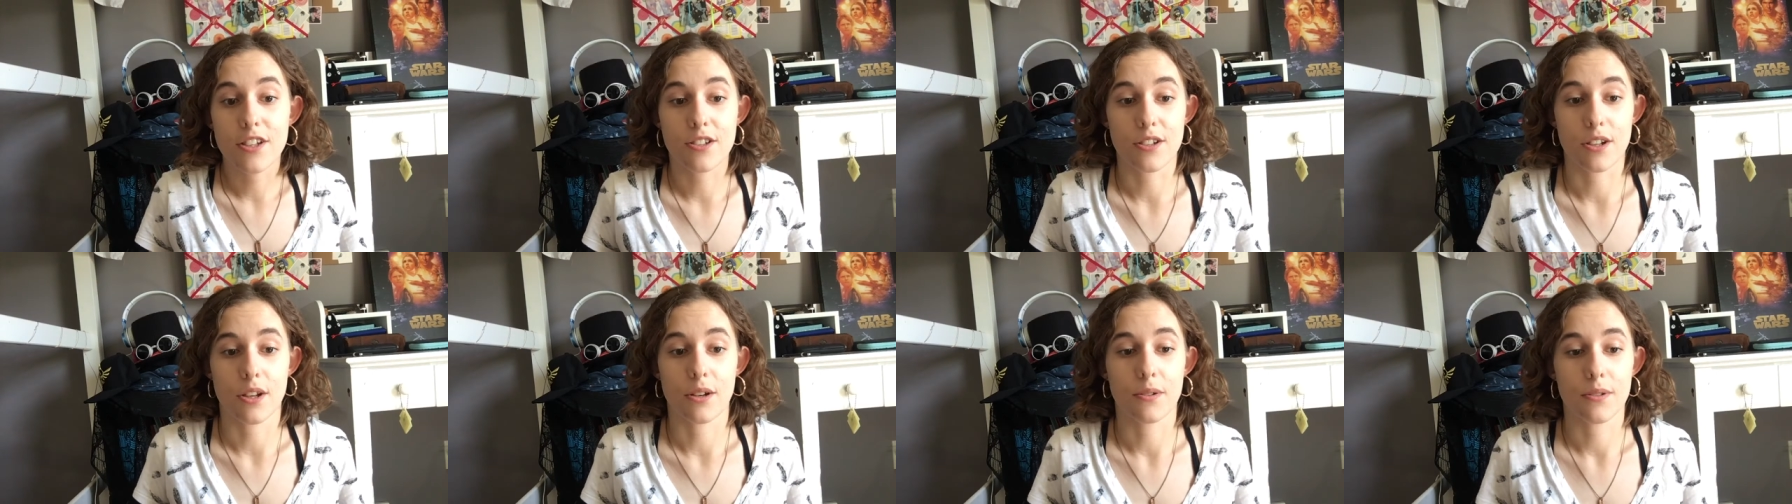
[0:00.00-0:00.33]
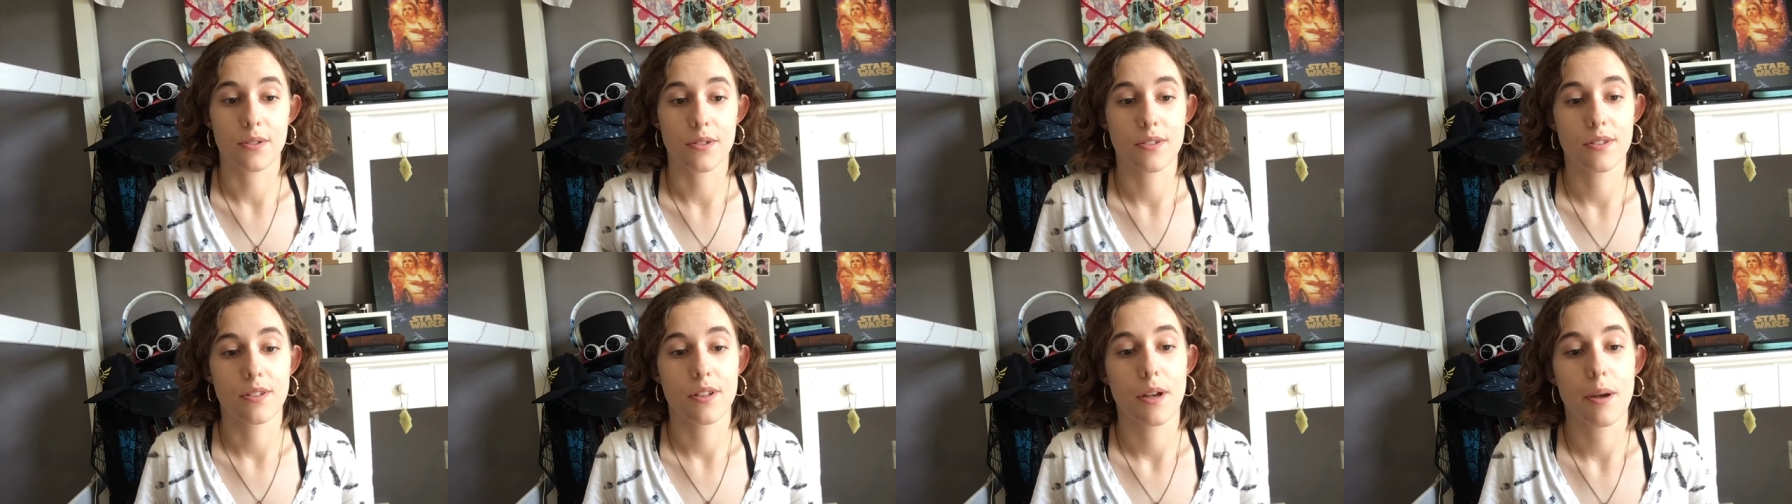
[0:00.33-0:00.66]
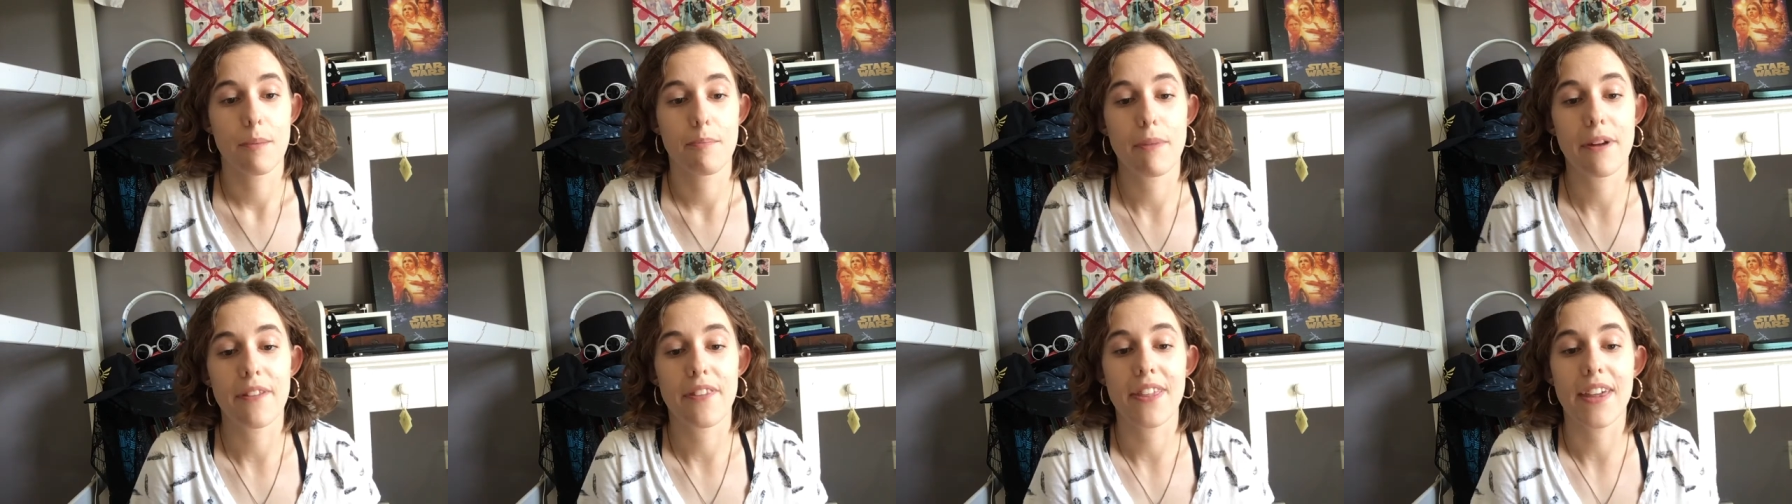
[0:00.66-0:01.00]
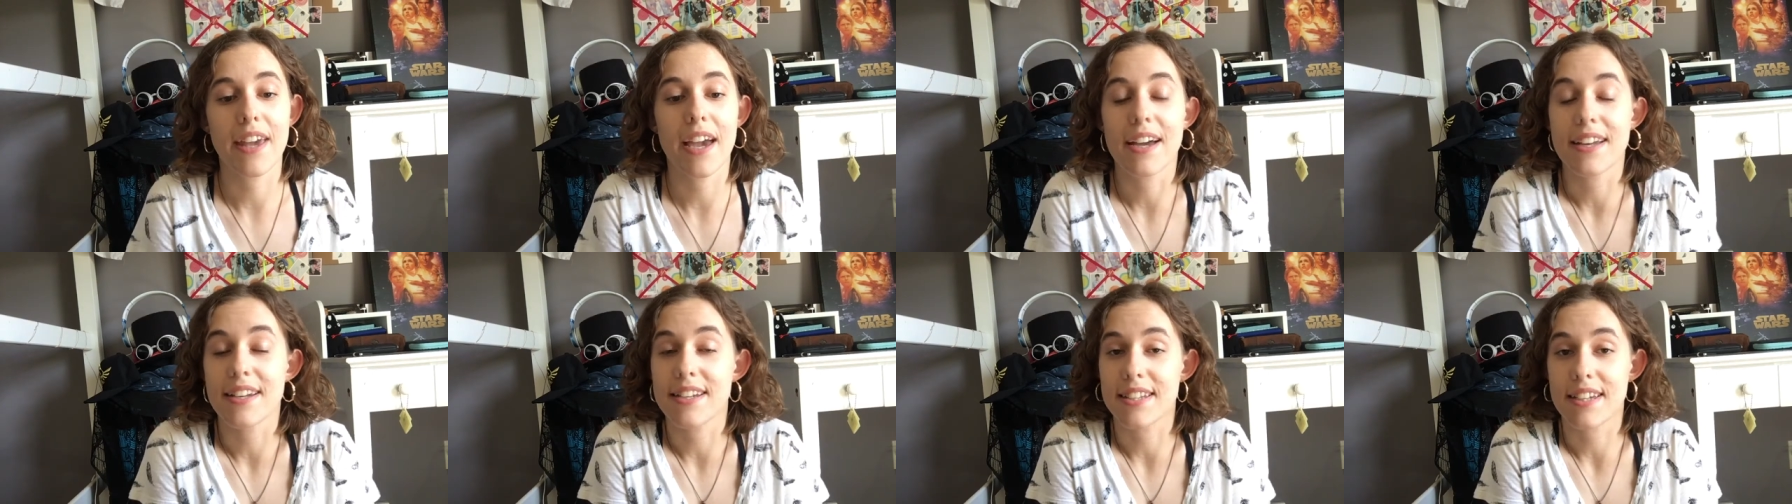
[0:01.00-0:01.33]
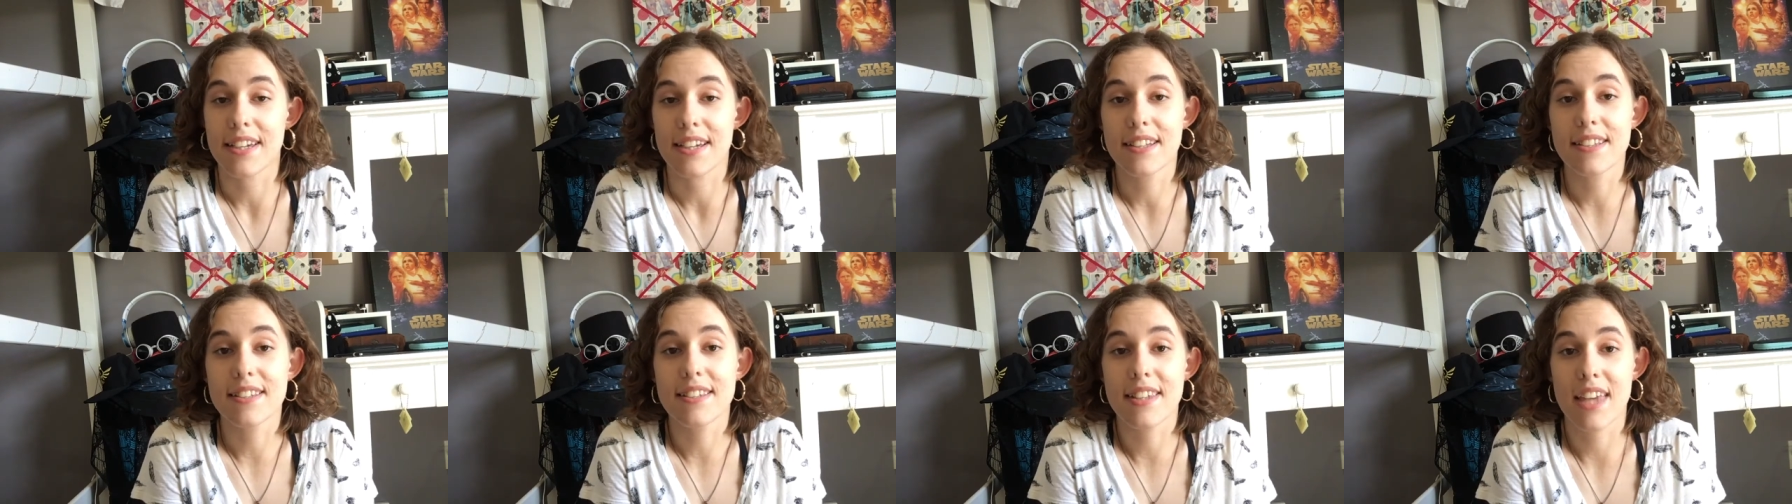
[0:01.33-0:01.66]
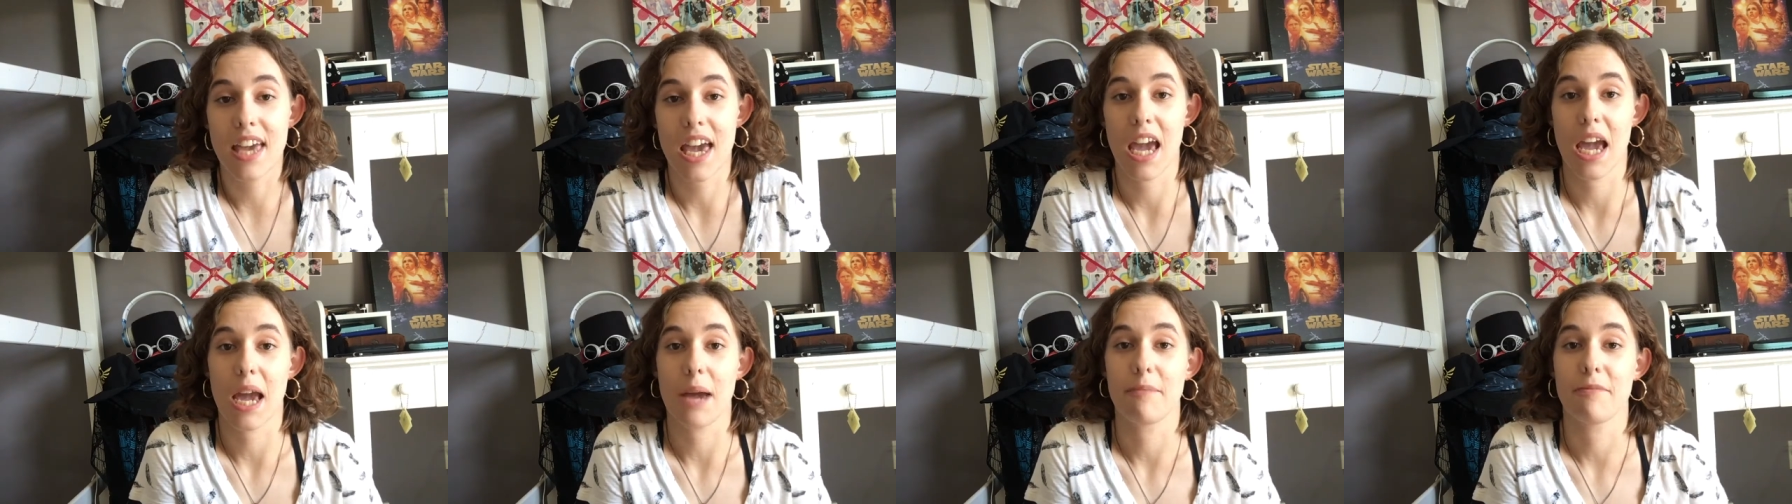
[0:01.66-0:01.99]
shows, but the ideas
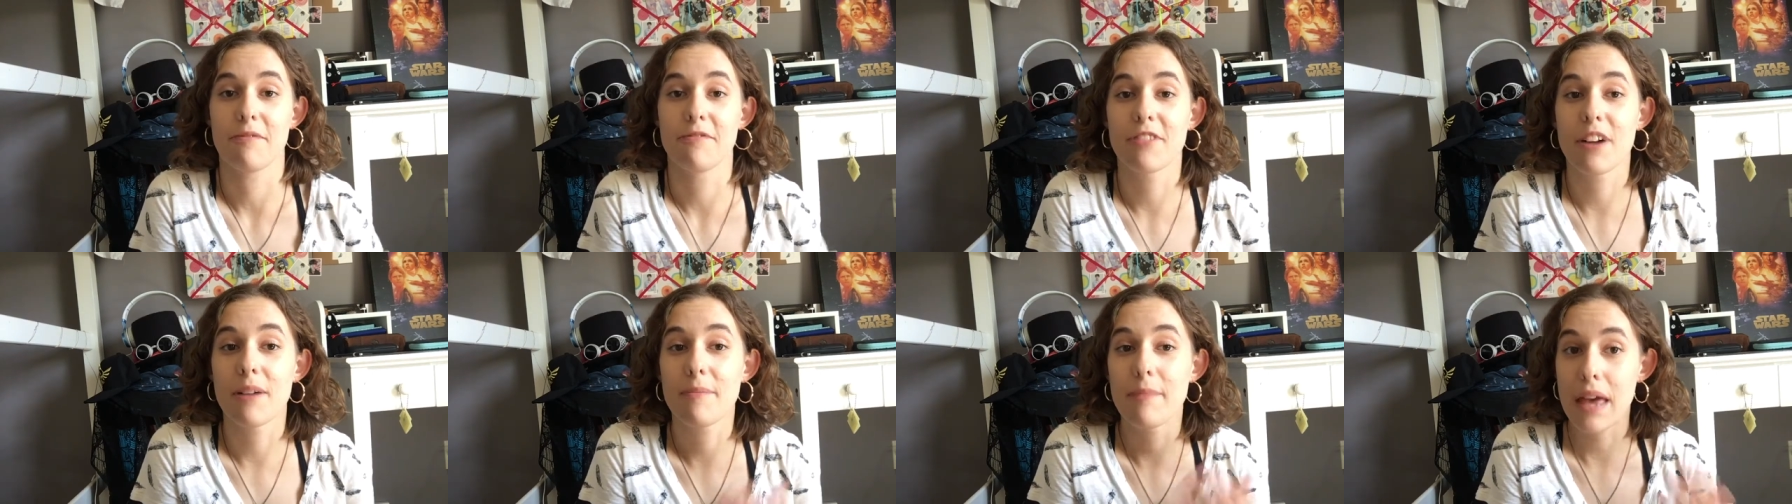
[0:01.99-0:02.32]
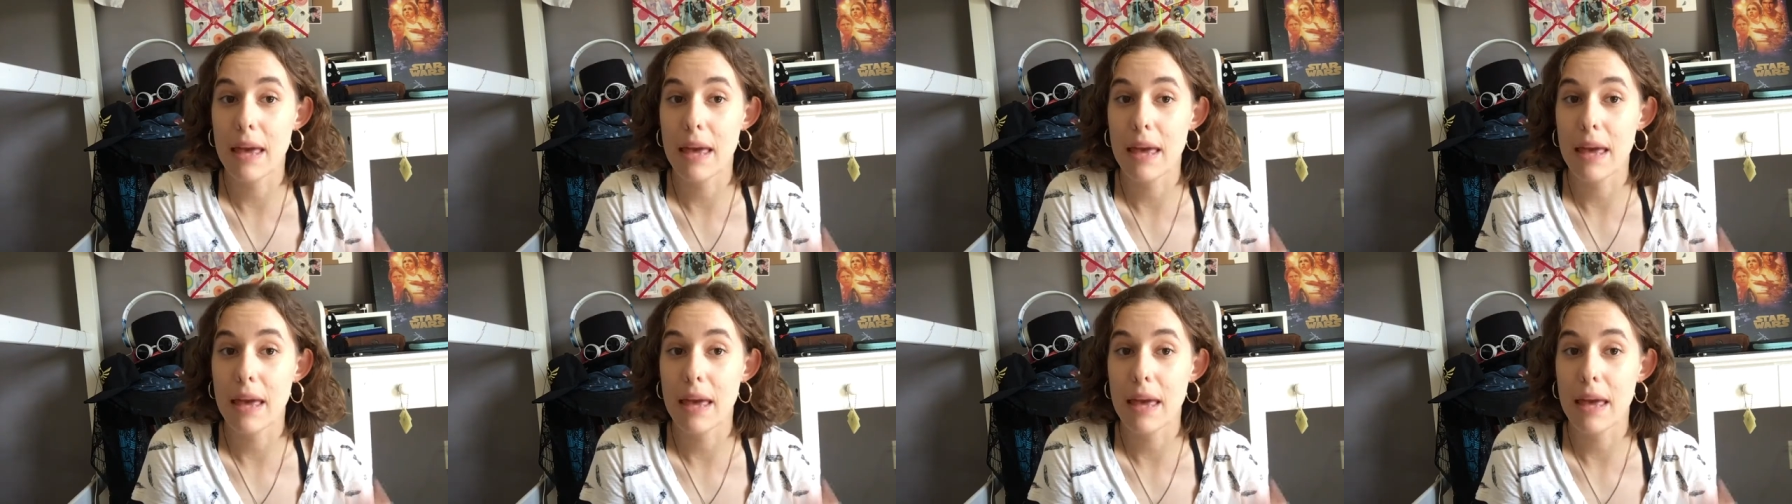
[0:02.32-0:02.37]
came from